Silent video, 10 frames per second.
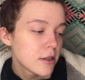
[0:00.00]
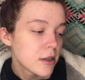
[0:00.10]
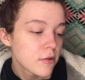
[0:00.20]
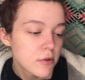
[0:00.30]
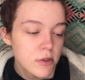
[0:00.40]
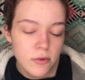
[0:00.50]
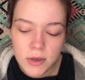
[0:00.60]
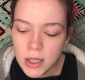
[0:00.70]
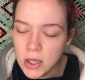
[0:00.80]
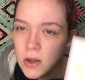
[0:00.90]
It was
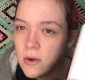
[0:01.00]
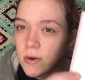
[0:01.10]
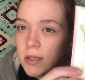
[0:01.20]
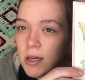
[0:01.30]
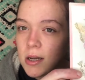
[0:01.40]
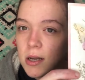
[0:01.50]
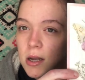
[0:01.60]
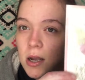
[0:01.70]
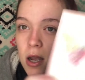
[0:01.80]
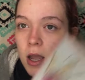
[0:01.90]
really cute.
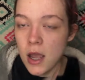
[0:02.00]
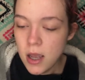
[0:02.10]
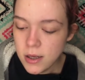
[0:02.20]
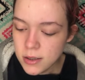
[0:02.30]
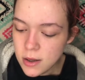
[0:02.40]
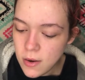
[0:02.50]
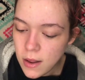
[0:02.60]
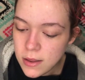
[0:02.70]
So